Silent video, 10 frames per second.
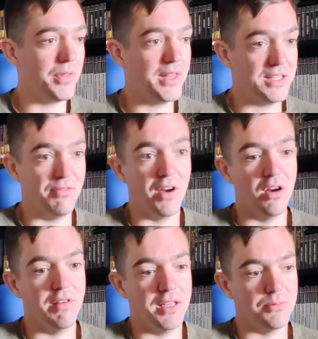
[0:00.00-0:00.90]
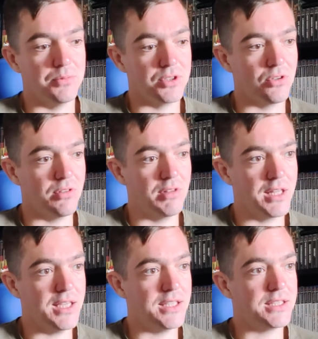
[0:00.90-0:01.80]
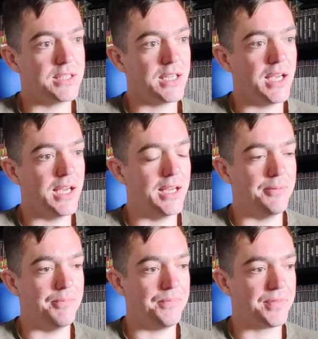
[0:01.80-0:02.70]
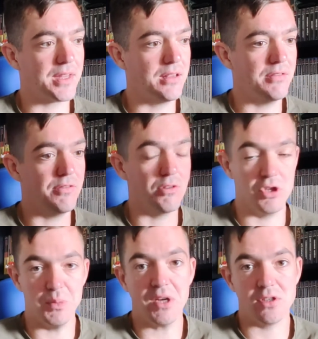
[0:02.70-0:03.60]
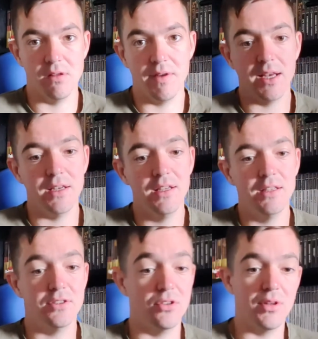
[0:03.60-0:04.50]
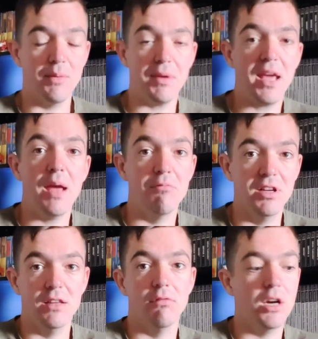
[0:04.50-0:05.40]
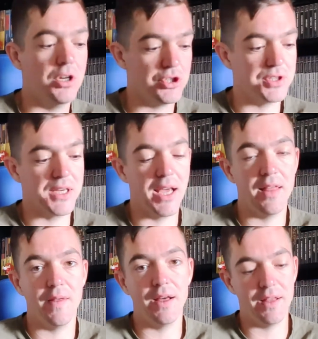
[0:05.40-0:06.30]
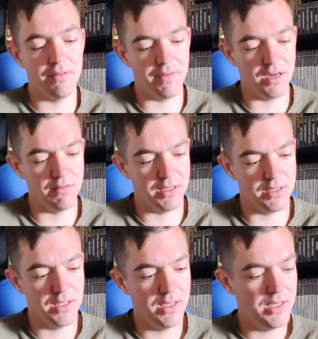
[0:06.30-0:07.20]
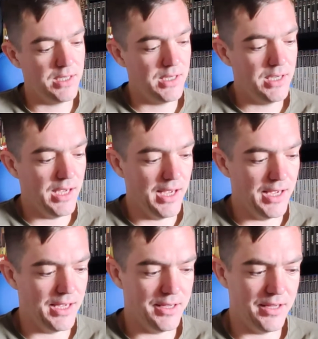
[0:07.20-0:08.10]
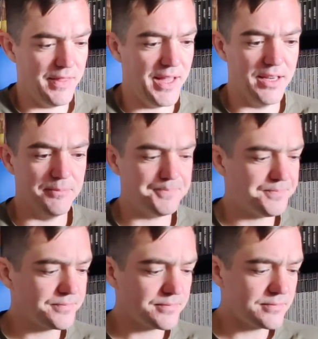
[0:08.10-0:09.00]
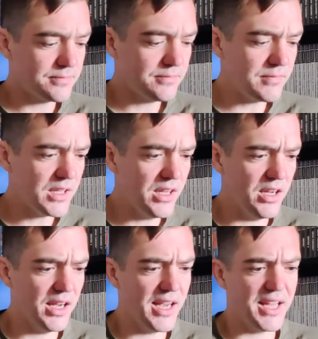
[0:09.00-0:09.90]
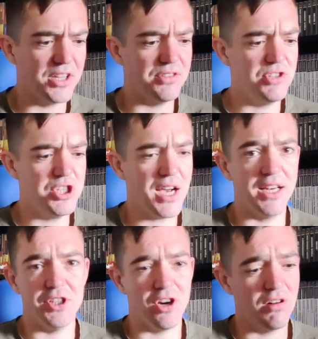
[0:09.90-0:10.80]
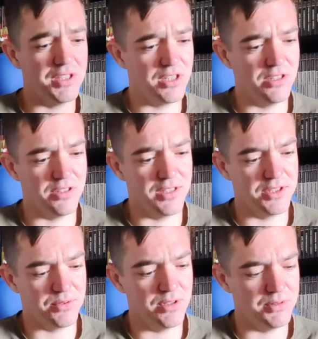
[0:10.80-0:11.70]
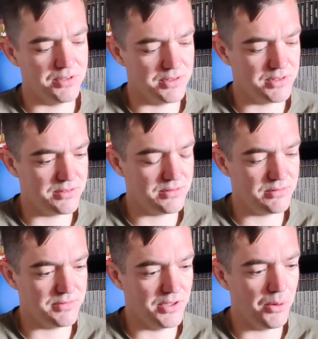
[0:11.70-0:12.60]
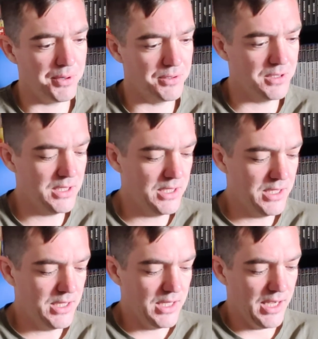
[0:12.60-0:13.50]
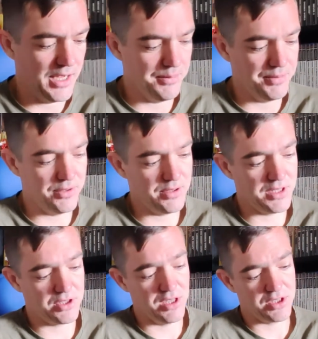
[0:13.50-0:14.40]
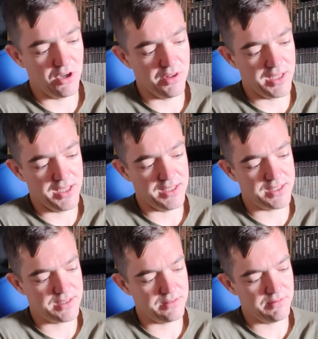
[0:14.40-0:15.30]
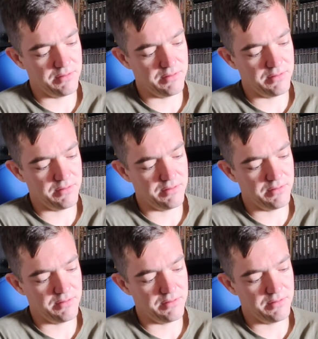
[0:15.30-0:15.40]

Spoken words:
this variant was only released for a special event, so it became really rare just to get that variant. And then I had a shiny Charizard on it as well, which was phenomenal. But it's got these